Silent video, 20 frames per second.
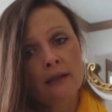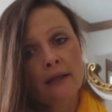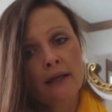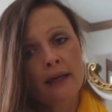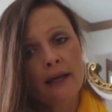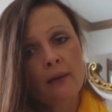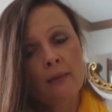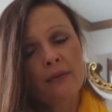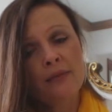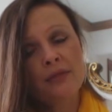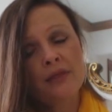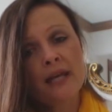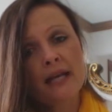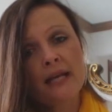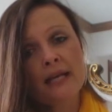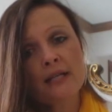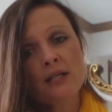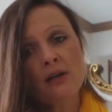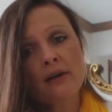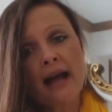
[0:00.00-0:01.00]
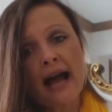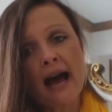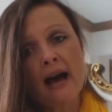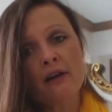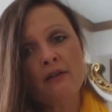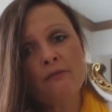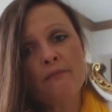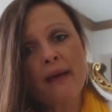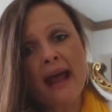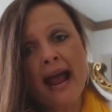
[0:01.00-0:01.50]
Okay, when things are
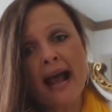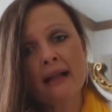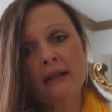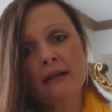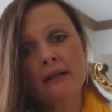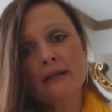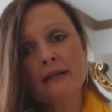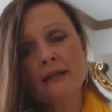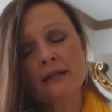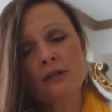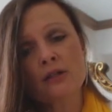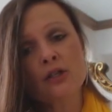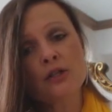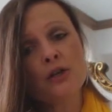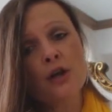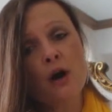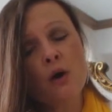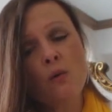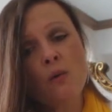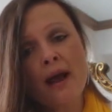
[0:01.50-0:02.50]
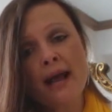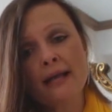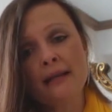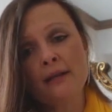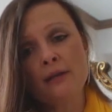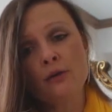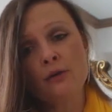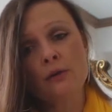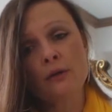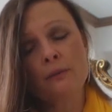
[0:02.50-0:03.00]
out of balance, there's no way
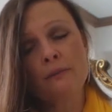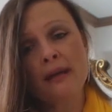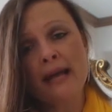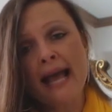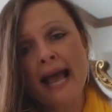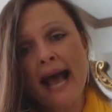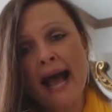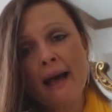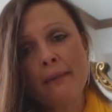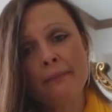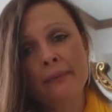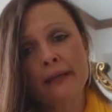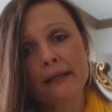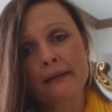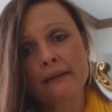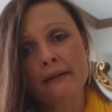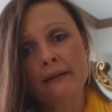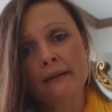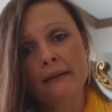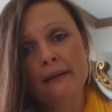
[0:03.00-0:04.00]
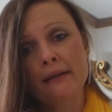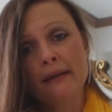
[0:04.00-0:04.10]
that you could be happy.